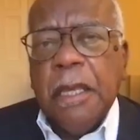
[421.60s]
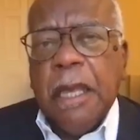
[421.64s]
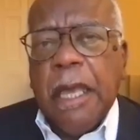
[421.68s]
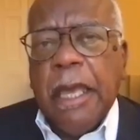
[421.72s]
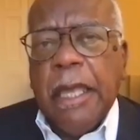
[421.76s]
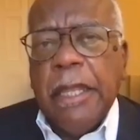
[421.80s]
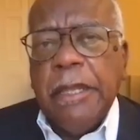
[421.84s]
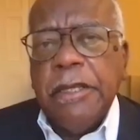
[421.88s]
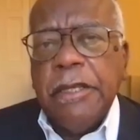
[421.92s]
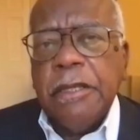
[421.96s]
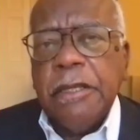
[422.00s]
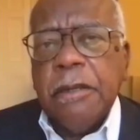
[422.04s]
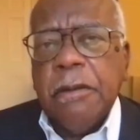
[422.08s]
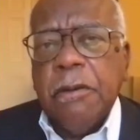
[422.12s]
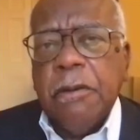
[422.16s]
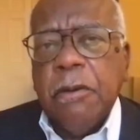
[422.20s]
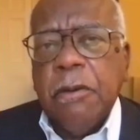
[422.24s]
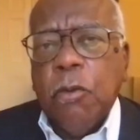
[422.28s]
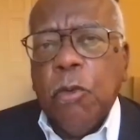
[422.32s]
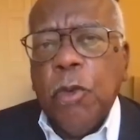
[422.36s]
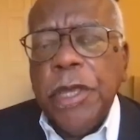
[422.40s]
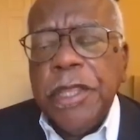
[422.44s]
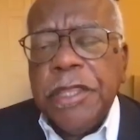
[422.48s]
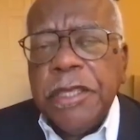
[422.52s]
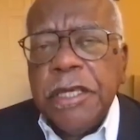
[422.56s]
And
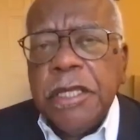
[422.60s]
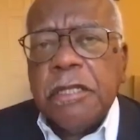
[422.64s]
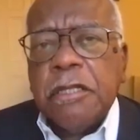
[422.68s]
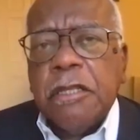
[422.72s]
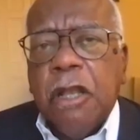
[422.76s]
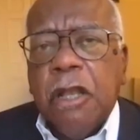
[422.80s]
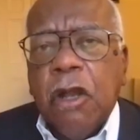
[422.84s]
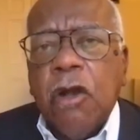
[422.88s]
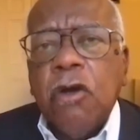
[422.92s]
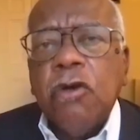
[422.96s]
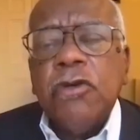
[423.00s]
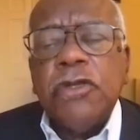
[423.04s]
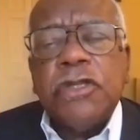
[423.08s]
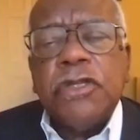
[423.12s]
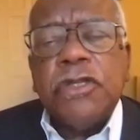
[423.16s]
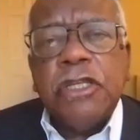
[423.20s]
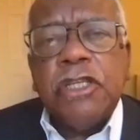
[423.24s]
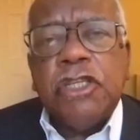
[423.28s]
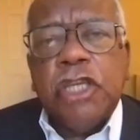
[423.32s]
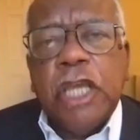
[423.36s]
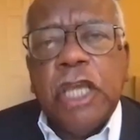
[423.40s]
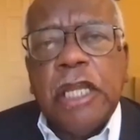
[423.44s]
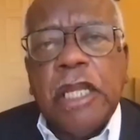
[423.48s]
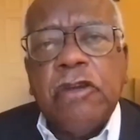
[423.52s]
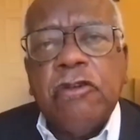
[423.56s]
with it goes a
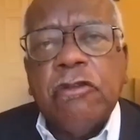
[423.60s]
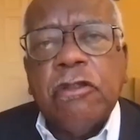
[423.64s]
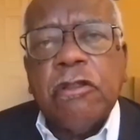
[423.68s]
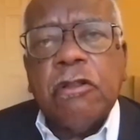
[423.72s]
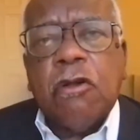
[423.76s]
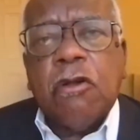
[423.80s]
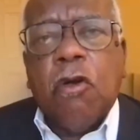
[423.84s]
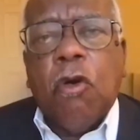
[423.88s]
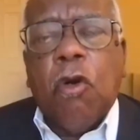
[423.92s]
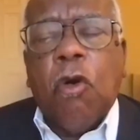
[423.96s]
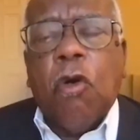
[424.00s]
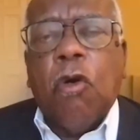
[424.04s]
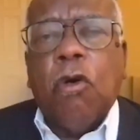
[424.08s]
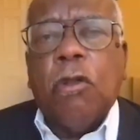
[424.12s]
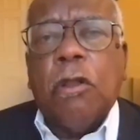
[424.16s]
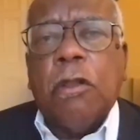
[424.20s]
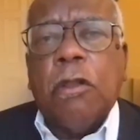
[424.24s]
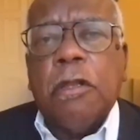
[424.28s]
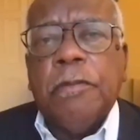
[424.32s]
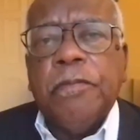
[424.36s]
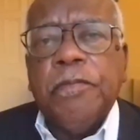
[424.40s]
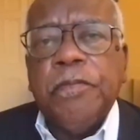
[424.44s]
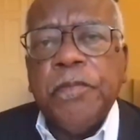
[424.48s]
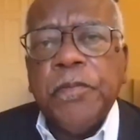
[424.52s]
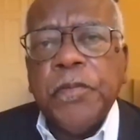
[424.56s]
general
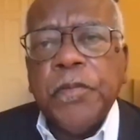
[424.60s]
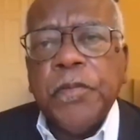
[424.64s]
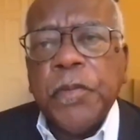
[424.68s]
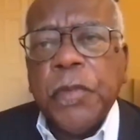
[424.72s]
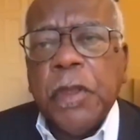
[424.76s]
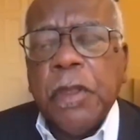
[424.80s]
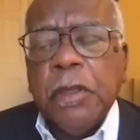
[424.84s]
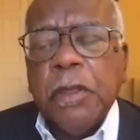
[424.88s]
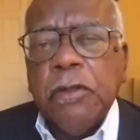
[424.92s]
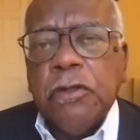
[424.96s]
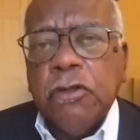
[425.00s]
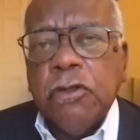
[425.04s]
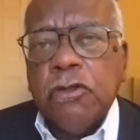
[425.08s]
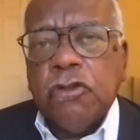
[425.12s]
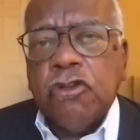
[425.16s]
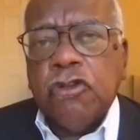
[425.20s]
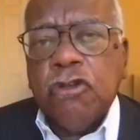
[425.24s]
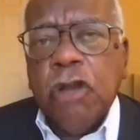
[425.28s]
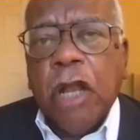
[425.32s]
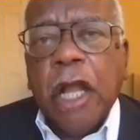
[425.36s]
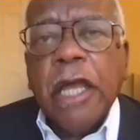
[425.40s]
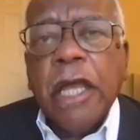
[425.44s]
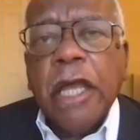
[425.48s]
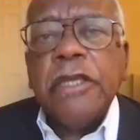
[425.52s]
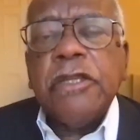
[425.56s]
call to
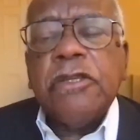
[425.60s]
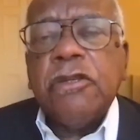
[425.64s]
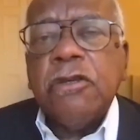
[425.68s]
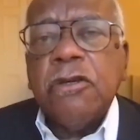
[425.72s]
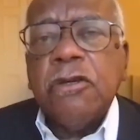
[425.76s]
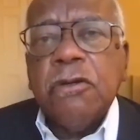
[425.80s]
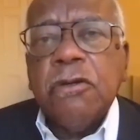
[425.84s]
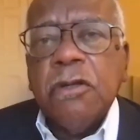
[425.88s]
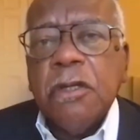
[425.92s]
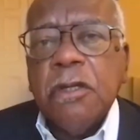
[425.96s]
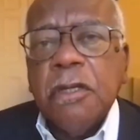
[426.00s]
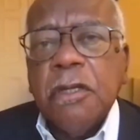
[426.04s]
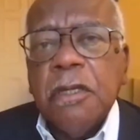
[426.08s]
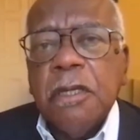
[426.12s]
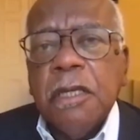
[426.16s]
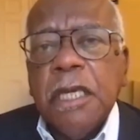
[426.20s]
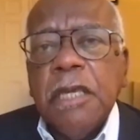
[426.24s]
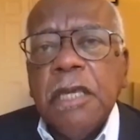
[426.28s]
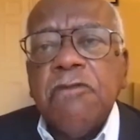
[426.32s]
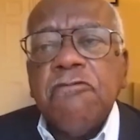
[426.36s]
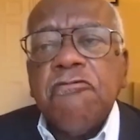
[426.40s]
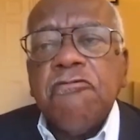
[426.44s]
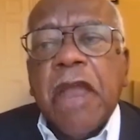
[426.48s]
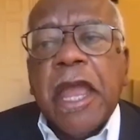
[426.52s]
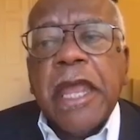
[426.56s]
try to
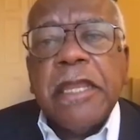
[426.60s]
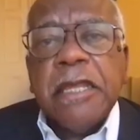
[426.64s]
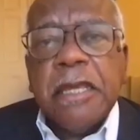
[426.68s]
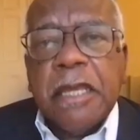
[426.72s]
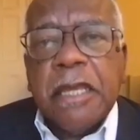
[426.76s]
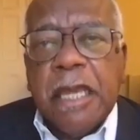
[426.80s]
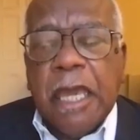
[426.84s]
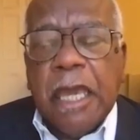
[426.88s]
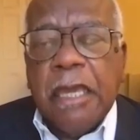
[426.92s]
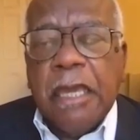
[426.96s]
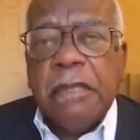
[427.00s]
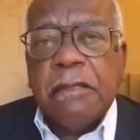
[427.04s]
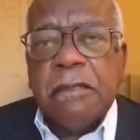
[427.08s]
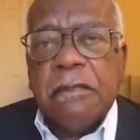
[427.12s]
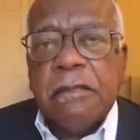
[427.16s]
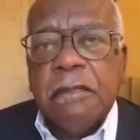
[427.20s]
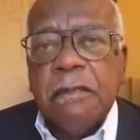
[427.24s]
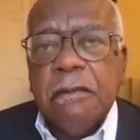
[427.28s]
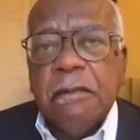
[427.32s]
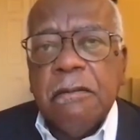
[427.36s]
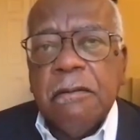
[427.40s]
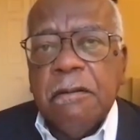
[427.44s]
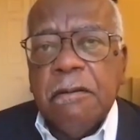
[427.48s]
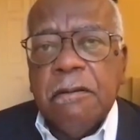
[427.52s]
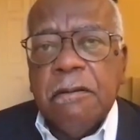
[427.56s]
eradicate
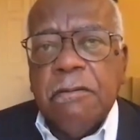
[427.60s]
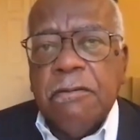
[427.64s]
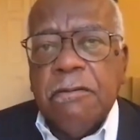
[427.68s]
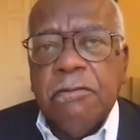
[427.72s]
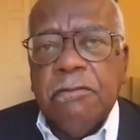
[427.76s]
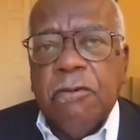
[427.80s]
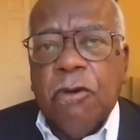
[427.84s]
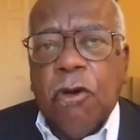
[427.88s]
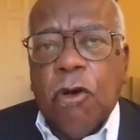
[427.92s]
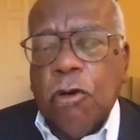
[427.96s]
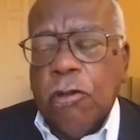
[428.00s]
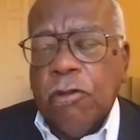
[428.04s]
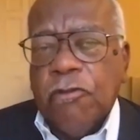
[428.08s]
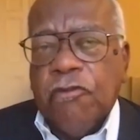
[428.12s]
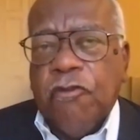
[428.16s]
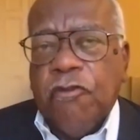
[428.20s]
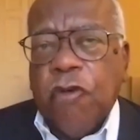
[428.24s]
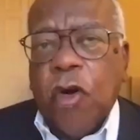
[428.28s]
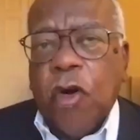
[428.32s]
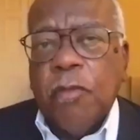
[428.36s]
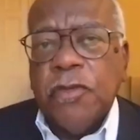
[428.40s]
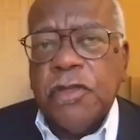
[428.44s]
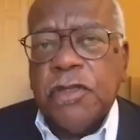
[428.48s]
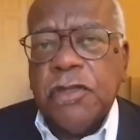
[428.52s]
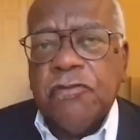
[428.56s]
all
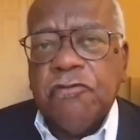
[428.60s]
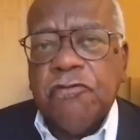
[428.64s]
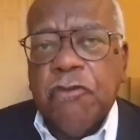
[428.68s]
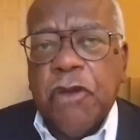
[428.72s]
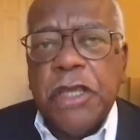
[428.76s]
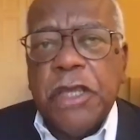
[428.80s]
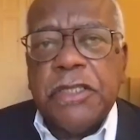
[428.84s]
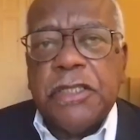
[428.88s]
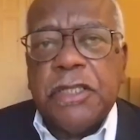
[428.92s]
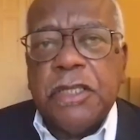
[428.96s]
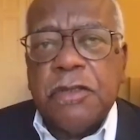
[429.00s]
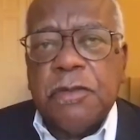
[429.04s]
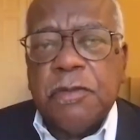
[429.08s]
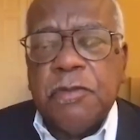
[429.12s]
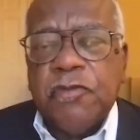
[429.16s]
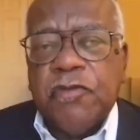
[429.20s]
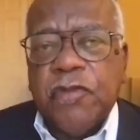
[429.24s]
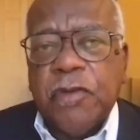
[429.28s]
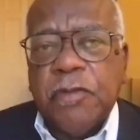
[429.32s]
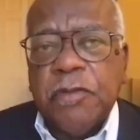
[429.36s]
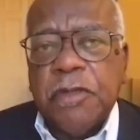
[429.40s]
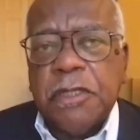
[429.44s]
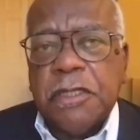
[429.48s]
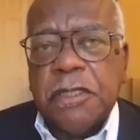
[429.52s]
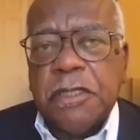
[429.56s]
forms of racism
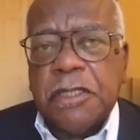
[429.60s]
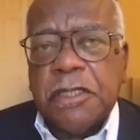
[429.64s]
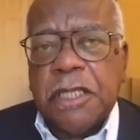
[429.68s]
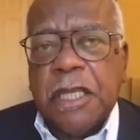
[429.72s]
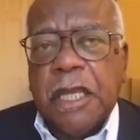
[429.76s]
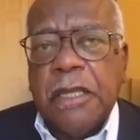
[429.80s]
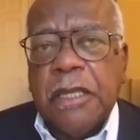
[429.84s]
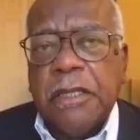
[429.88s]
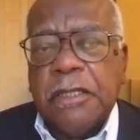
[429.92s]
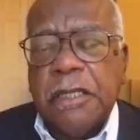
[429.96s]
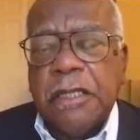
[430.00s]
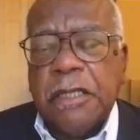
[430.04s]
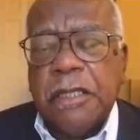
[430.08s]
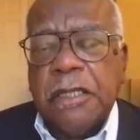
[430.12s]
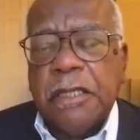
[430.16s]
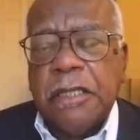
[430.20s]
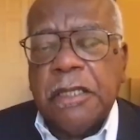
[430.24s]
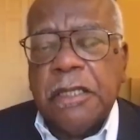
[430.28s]
from the society.